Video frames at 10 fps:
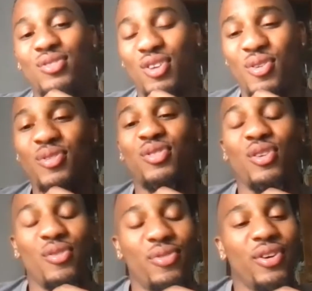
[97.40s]
so
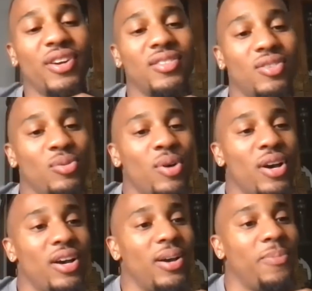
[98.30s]
you've learned
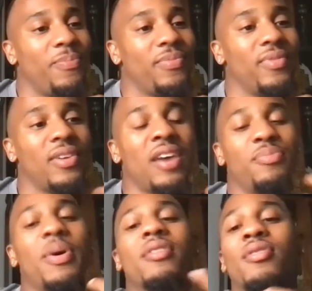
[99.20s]
to have
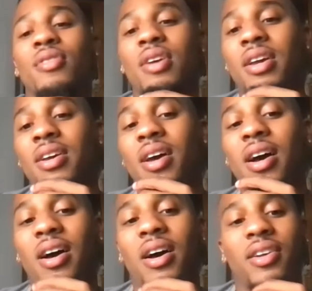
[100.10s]
better
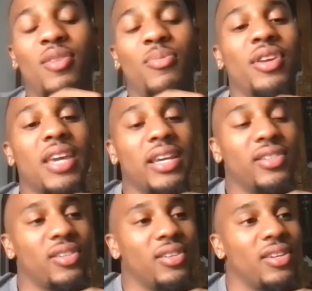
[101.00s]

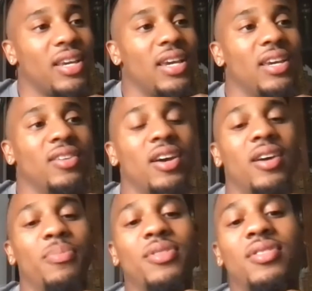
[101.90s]
communication
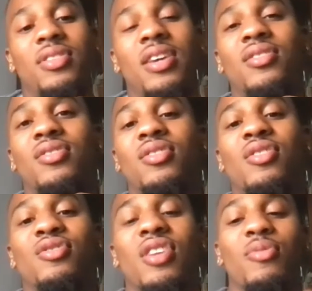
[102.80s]
and presentation
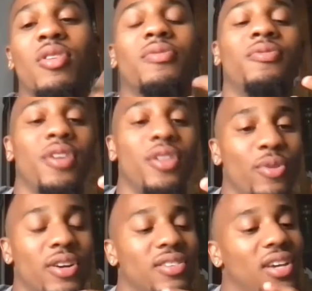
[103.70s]
skills, getting rid of filler
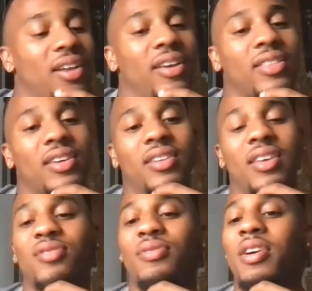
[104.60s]
words. I like that.
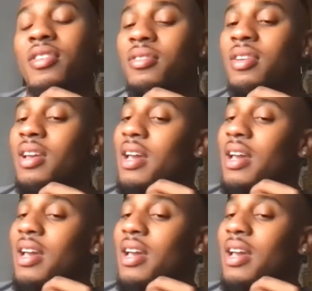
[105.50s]
That's very